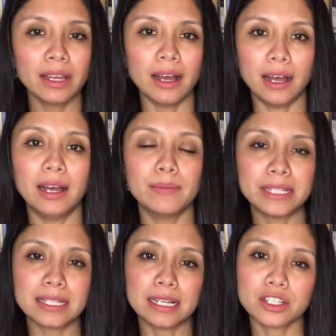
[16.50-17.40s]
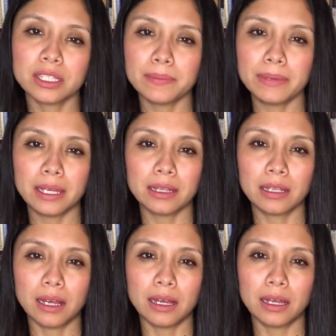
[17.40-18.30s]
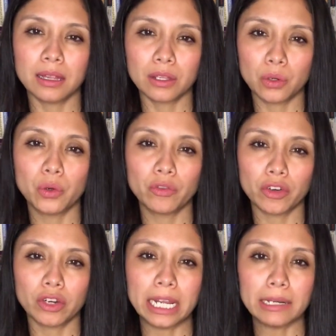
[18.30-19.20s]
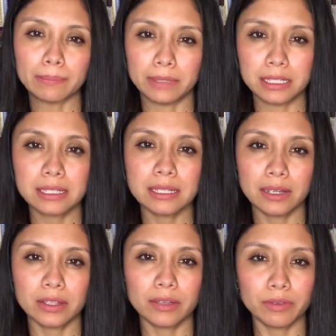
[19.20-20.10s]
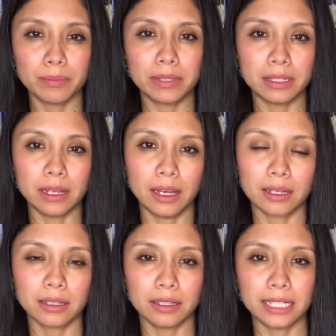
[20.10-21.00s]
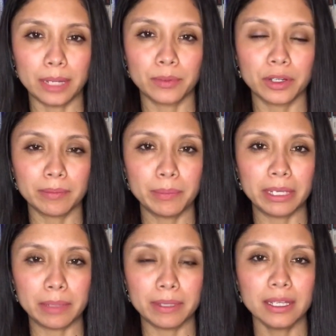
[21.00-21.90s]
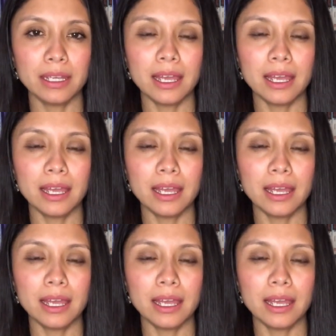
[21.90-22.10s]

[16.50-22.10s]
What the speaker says: It's actually been a little over 8 months now that we've been cloth diapering my baby.